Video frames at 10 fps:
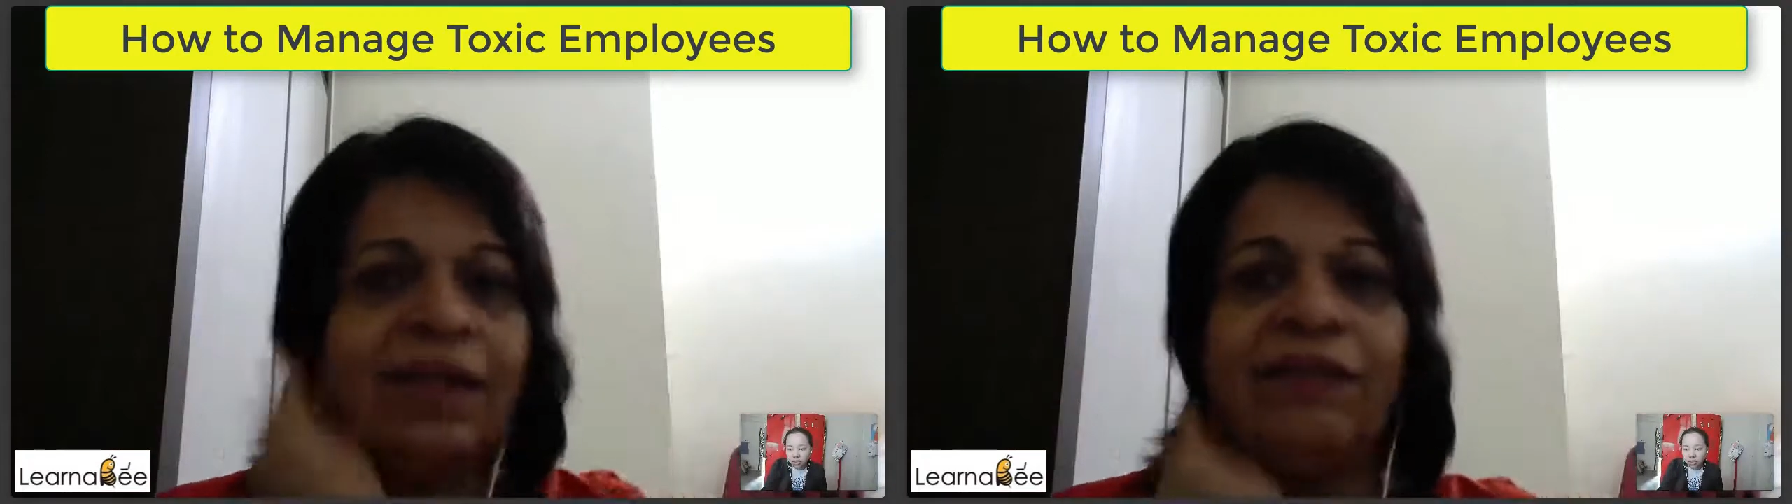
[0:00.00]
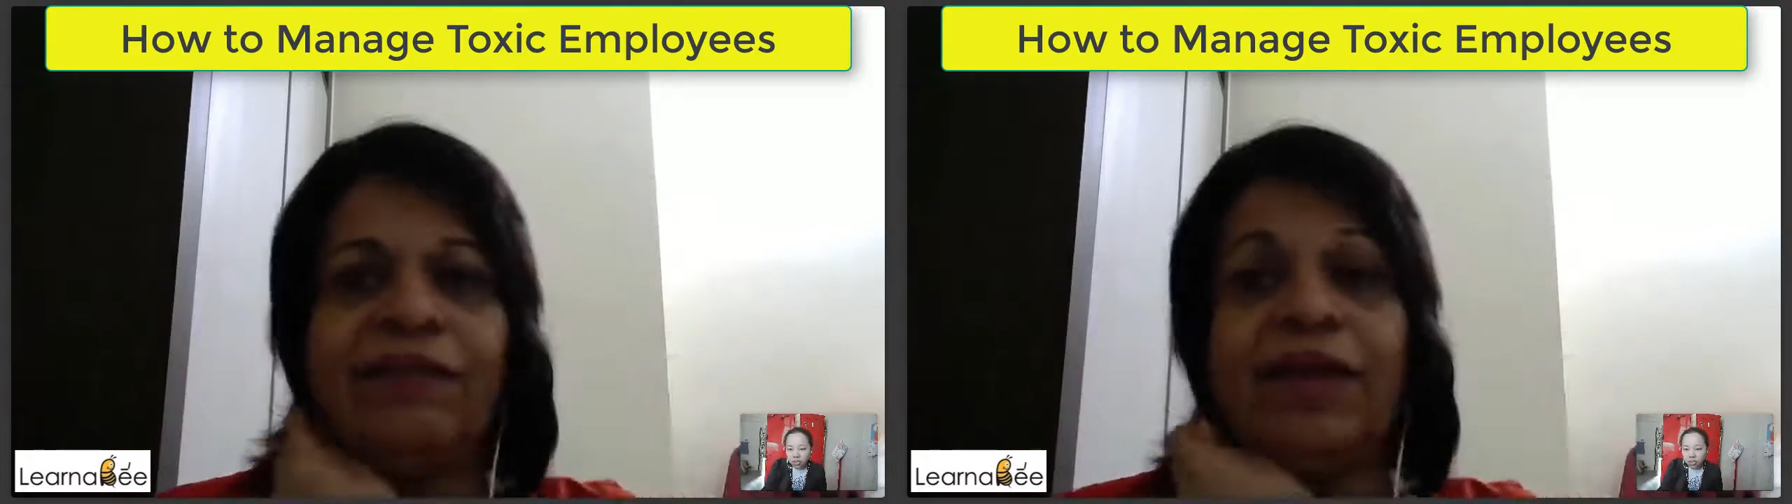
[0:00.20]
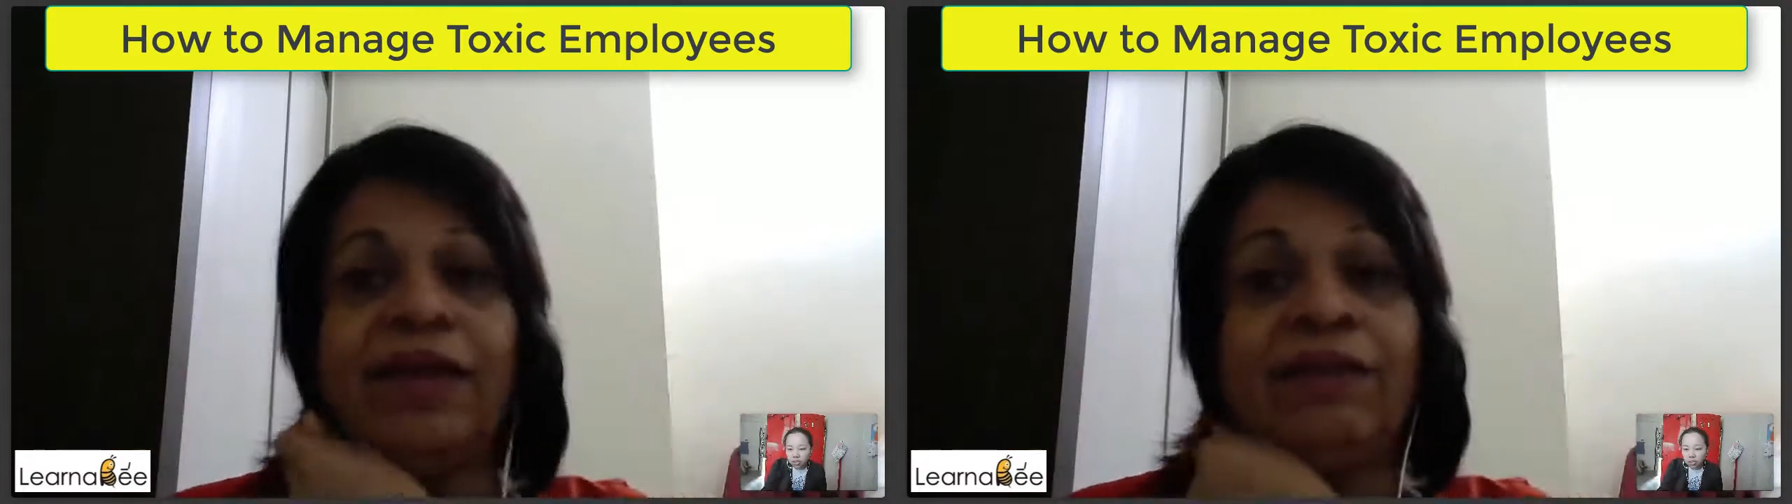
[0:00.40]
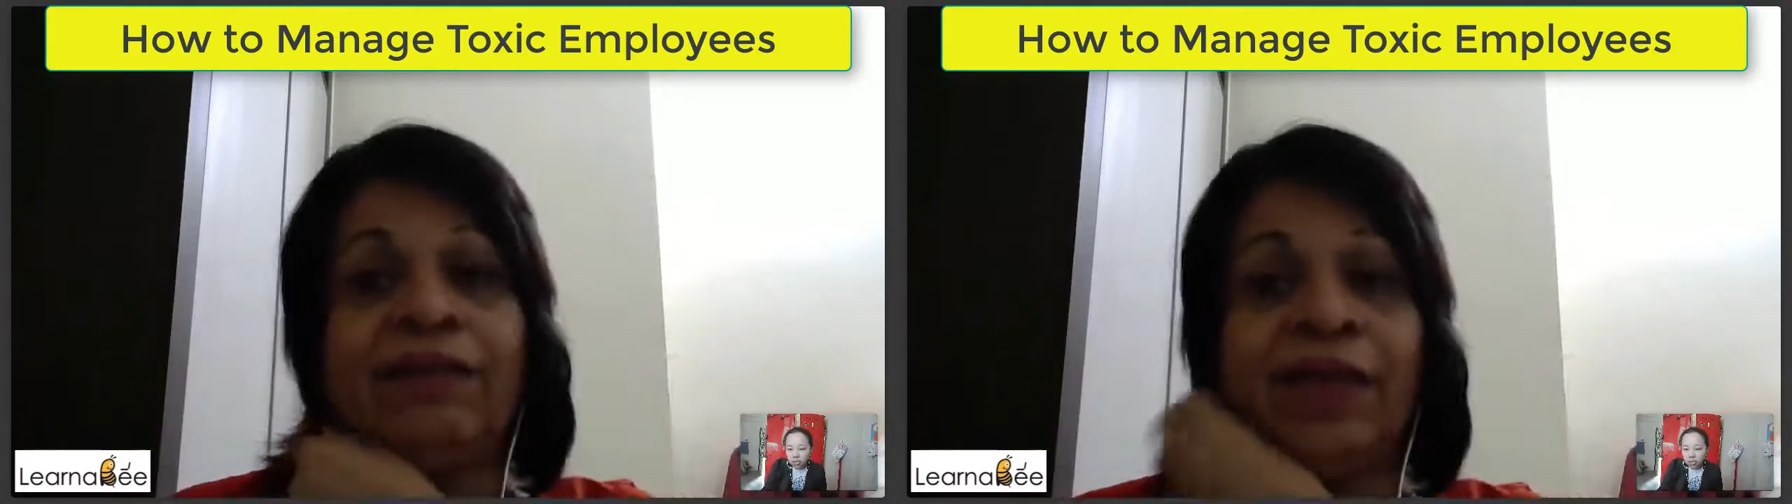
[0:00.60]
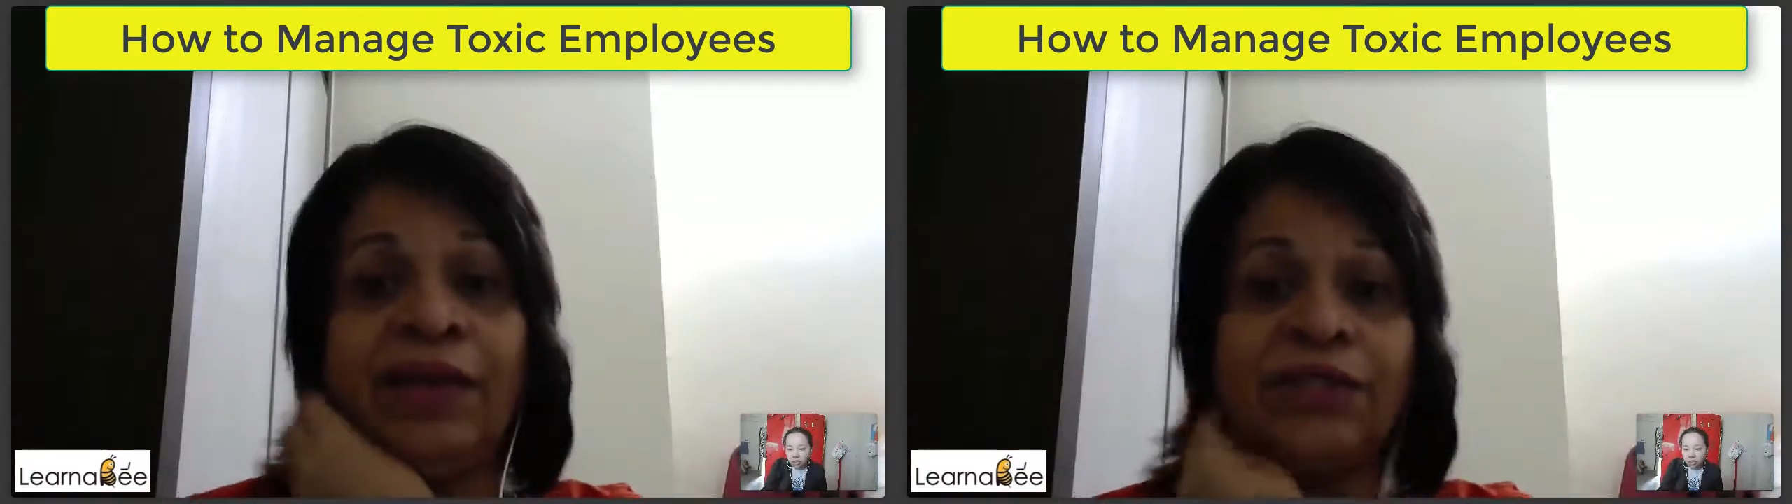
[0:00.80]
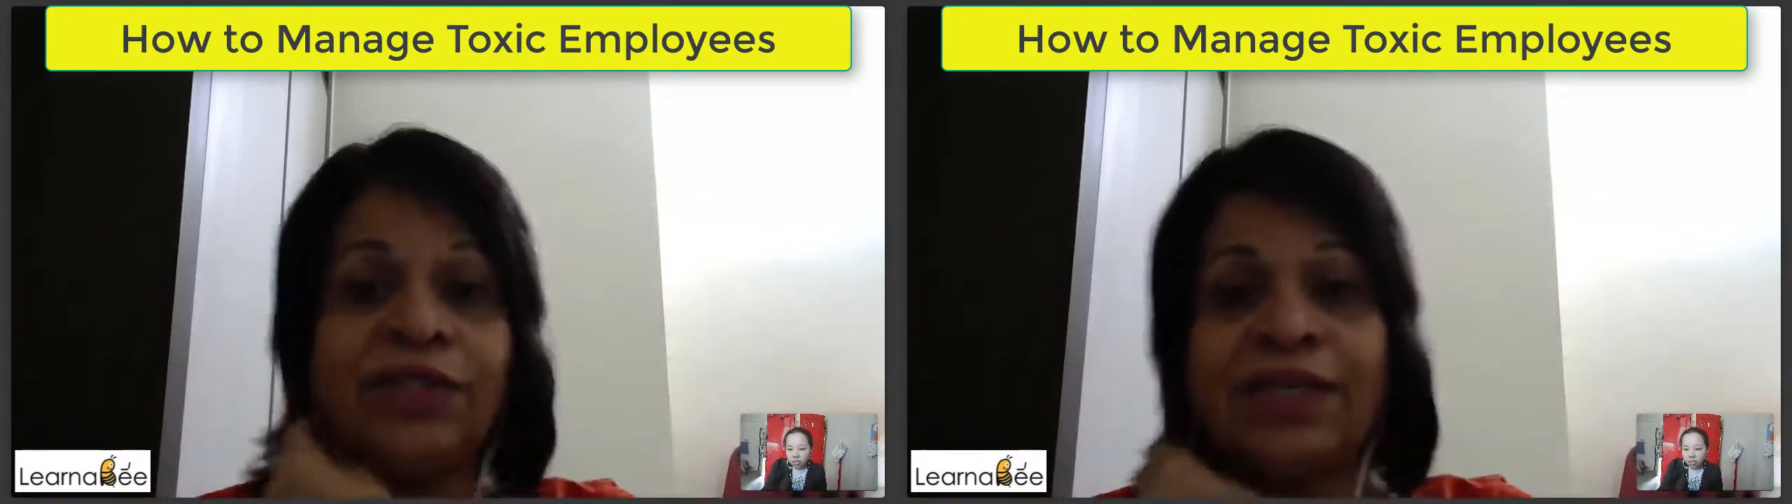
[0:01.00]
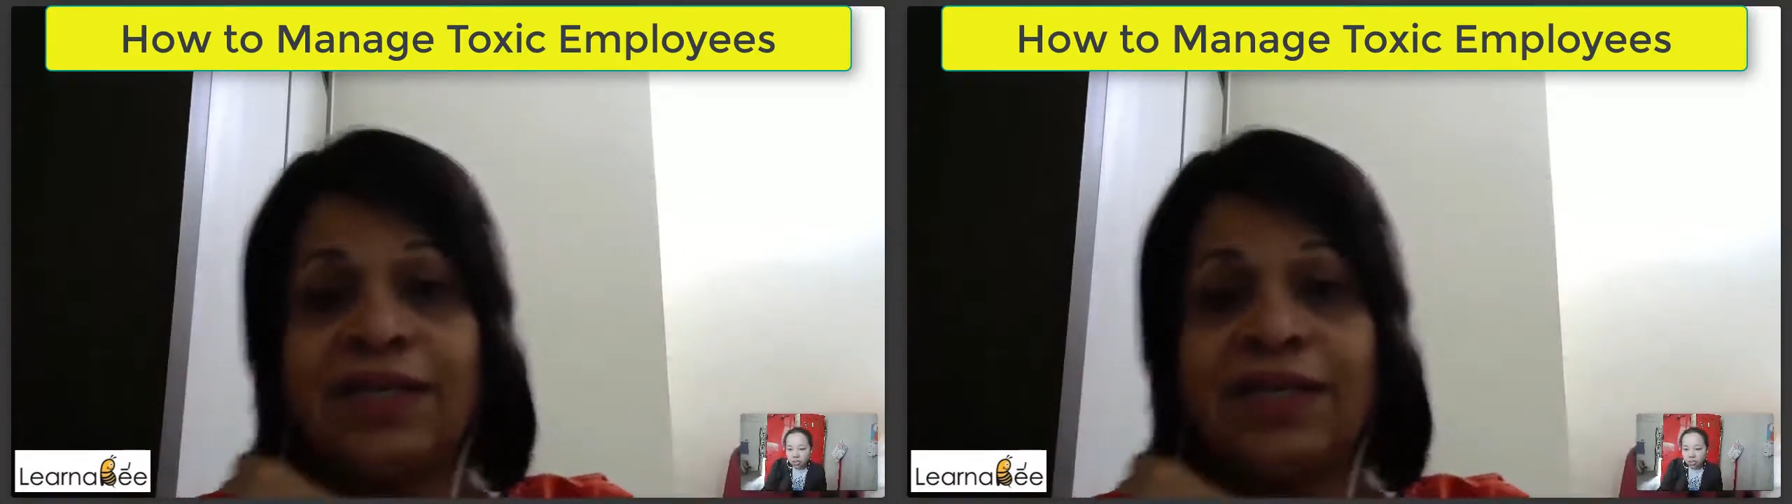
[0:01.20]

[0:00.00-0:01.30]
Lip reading: if he or she